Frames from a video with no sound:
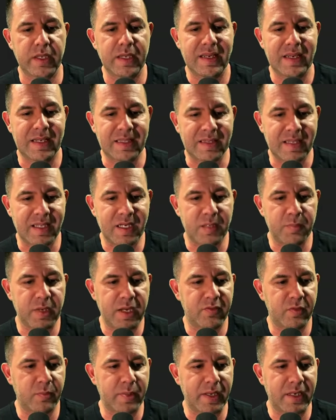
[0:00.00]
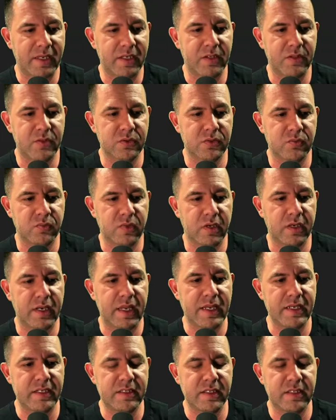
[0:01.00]
Atlanta paver patios run
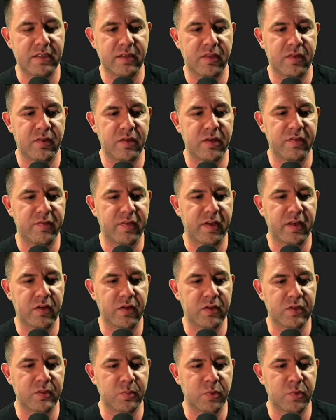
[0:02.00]
$18 to $35